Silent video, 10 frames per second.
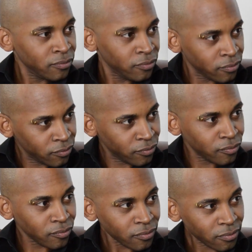especially
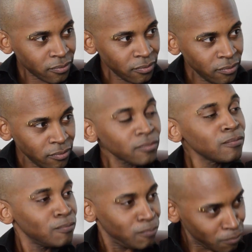sports.
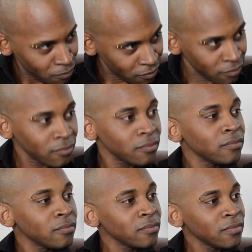When I was younger, I was
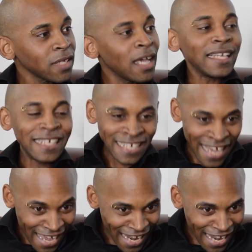really good in sports. Yeah,